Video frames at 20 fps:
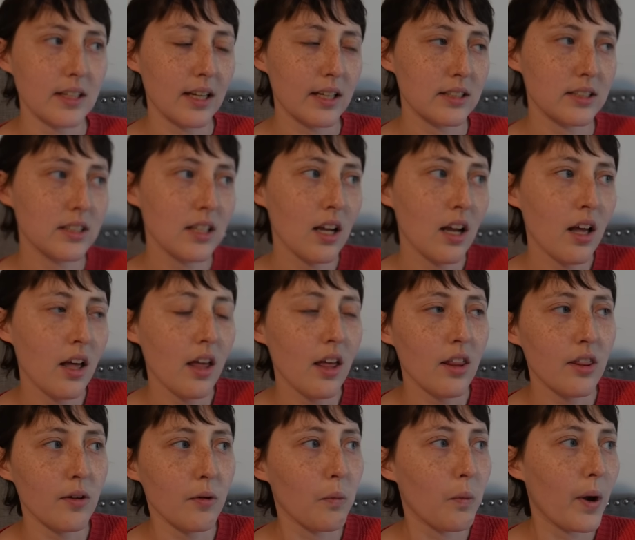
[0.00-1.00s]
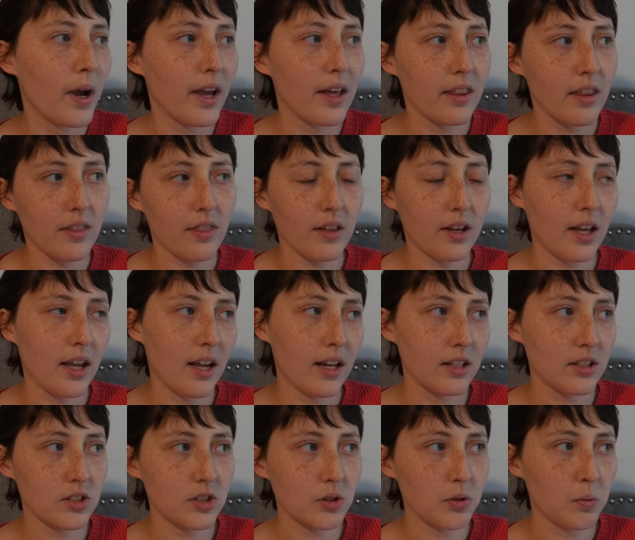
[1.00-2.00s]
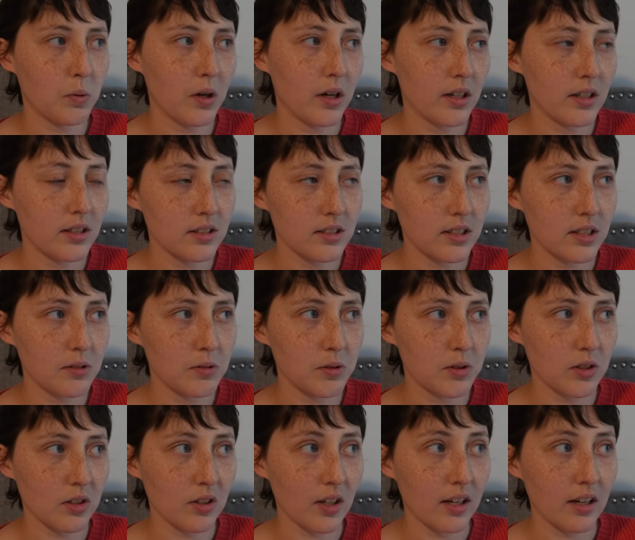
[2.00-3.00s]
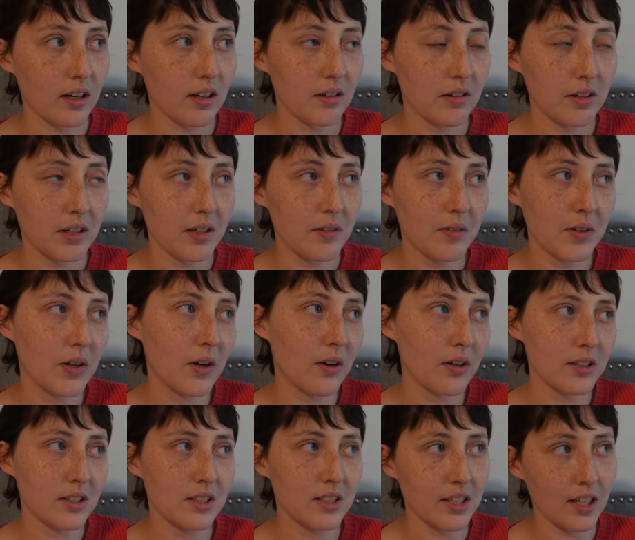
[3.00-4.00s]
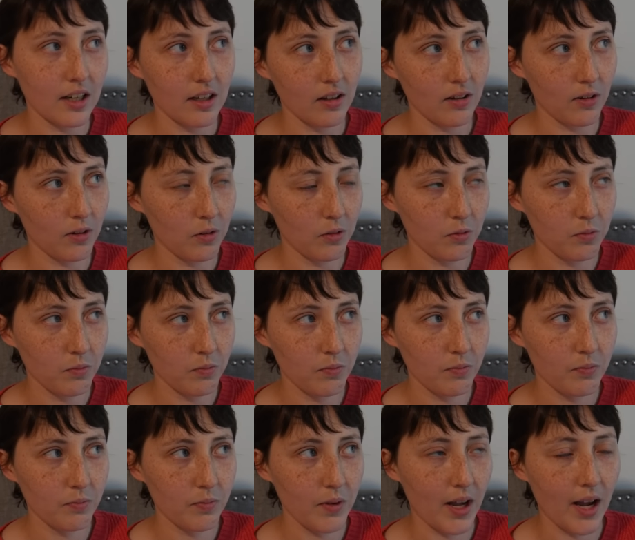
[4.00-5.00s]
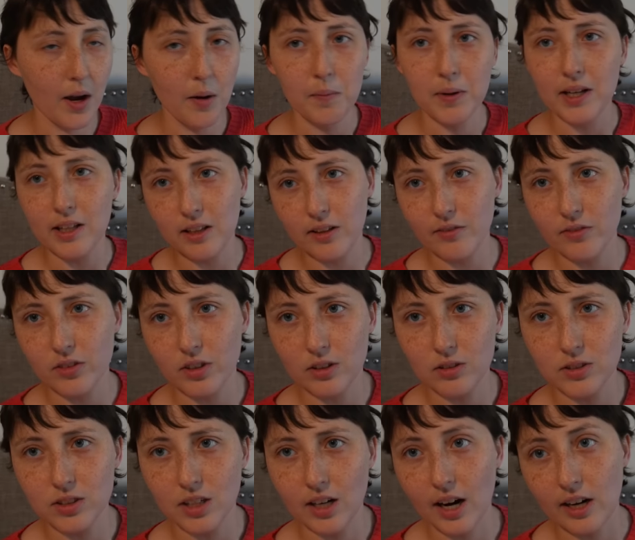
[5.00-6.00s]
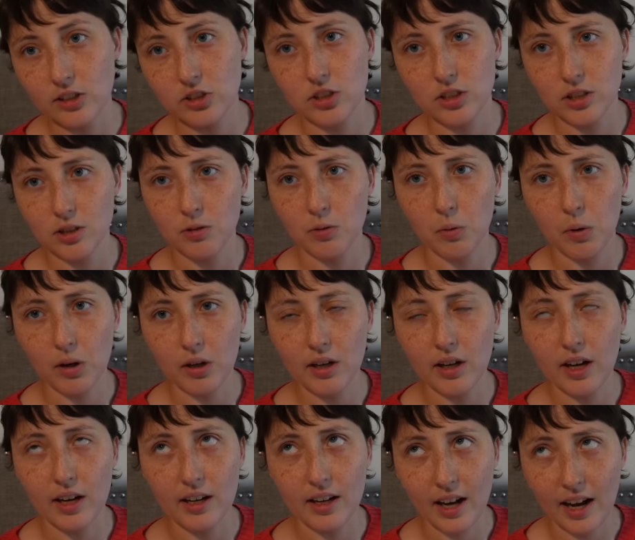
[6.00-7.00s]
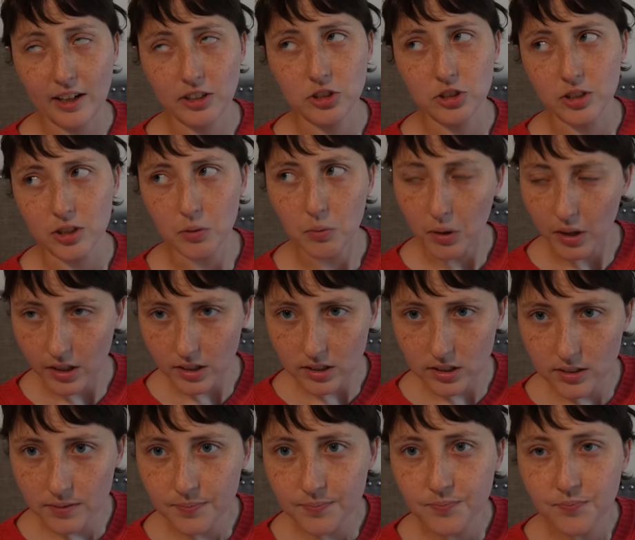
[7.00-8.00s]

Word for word: I guess the way that the cancer was, it was like even hard to tell how many lymph nodes it actually was.